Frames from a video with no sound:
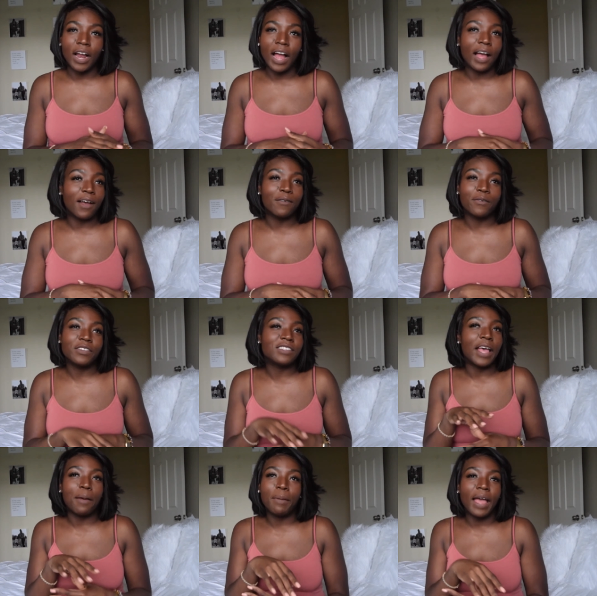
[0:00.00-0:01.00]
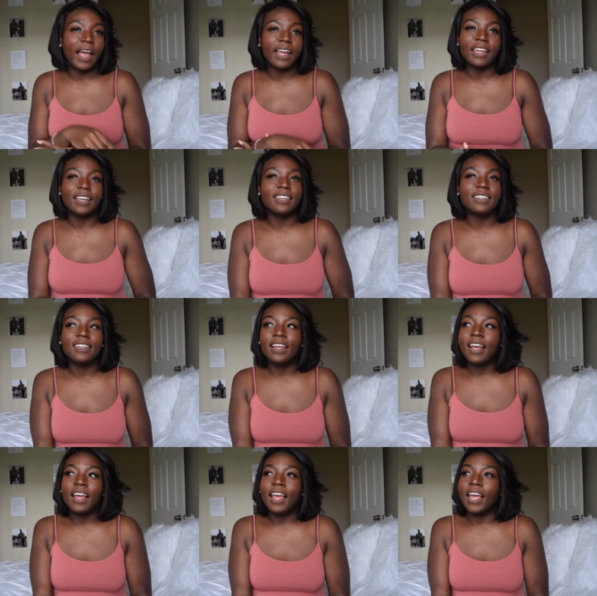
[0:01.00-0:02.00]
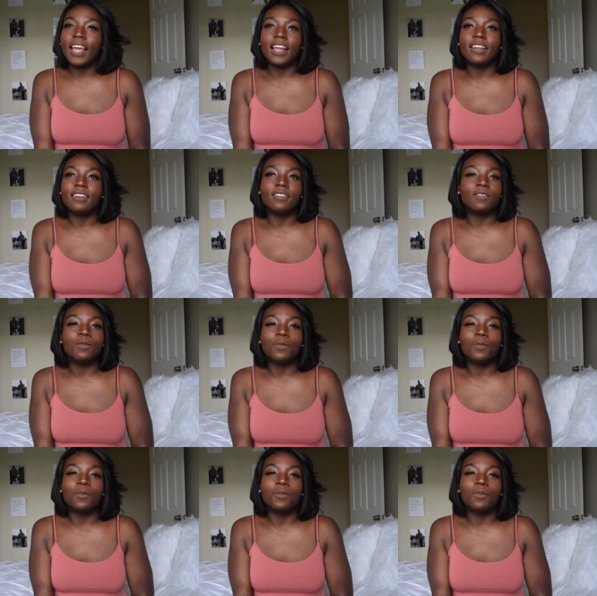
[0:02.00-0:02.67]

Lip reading: I've sat back and